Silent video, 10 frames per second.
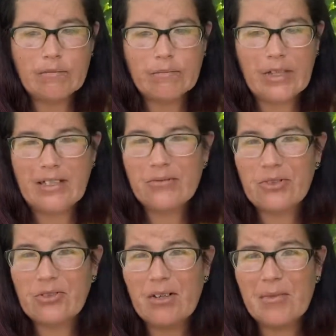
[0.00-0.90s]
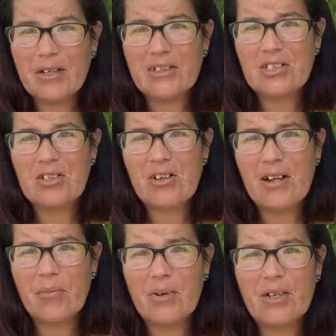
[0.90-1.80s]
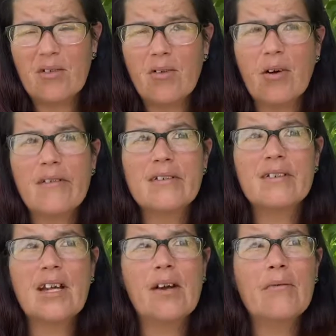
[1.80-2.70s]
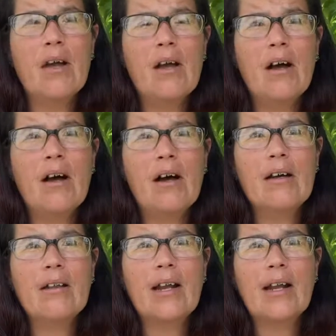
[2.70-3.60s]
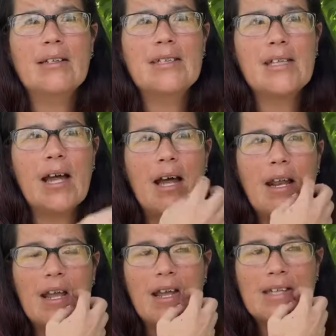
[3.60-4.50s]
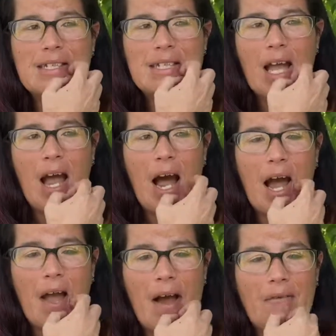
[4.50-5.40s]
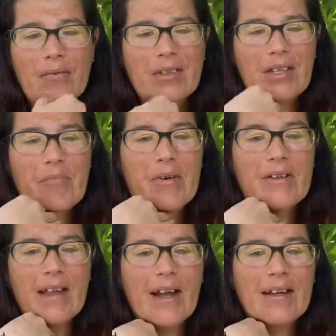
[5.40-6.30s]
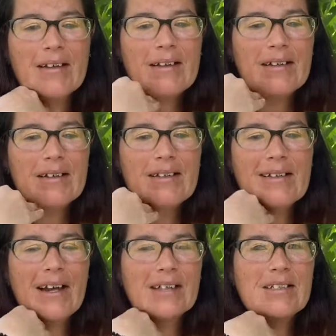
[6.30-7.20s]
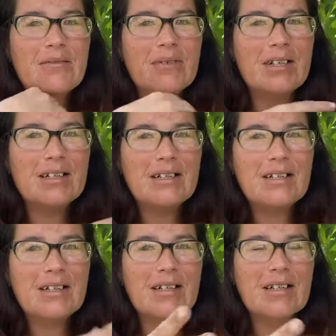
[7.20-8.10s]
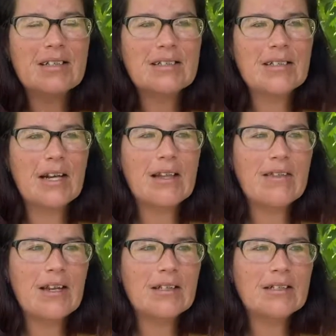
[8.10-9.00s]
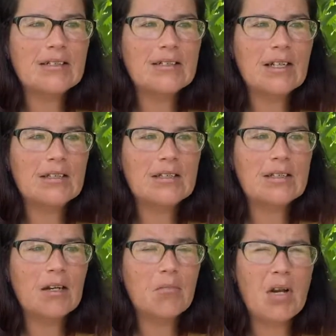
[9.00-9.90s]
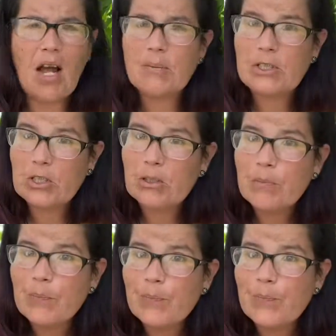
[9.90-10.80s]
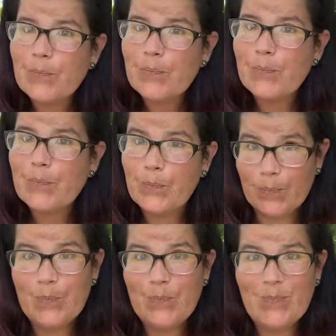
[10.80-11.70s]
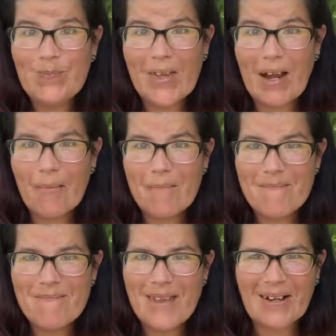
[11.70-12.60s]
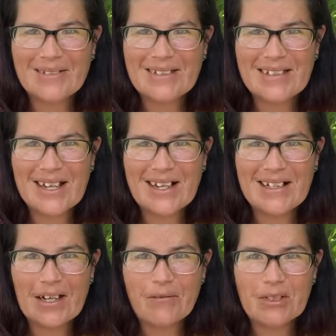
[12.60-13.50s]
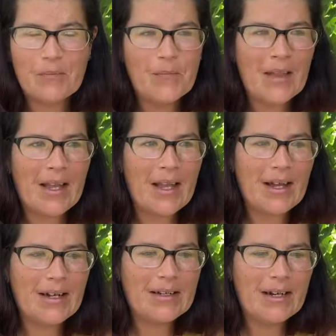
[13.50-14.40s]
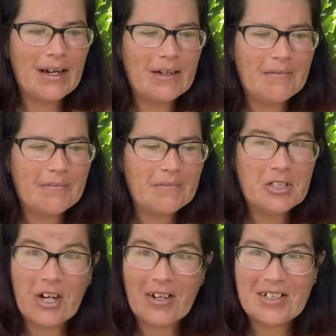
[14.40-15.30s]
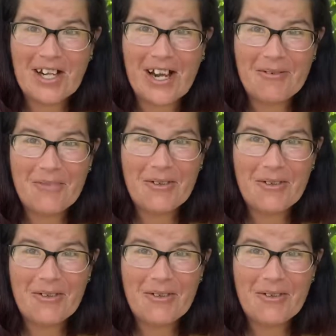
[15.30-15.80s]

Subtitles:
Thanks for joining me on this journey. I'm pretty new to all this stuff. Like I said, I haven't really been that active in this kind of thing since Napster. Yeah, that was the thing I loved. And dark chat,